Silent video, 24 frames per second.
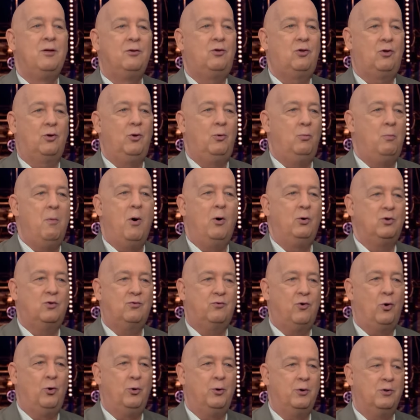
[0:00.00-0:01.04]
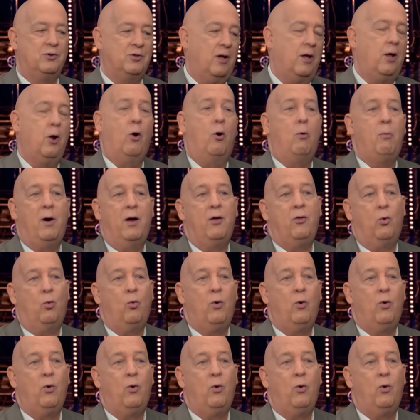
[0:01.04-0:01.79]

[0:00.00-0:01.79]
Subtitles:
to most voters. And, oh, by the way,